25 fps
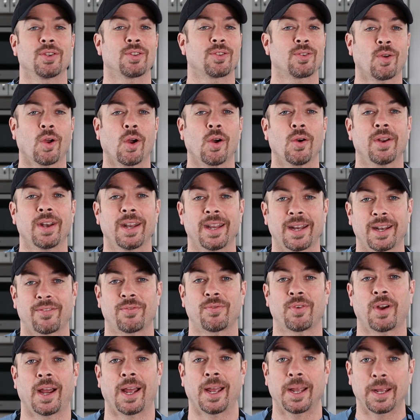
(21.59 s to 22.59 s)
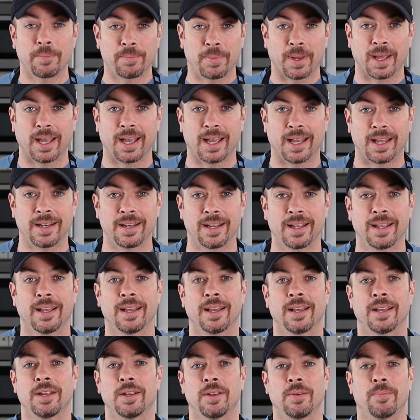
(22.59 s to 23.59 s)
You throw it in a frying pan,
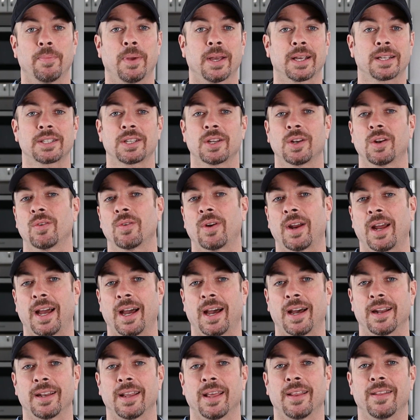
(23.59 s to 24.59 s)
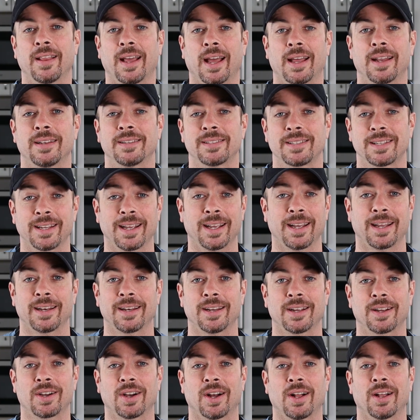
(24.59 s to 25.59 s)
you mix it around, and that's it.
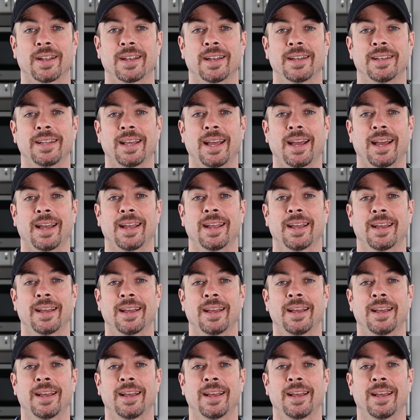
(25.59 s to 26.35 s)
You call it a day.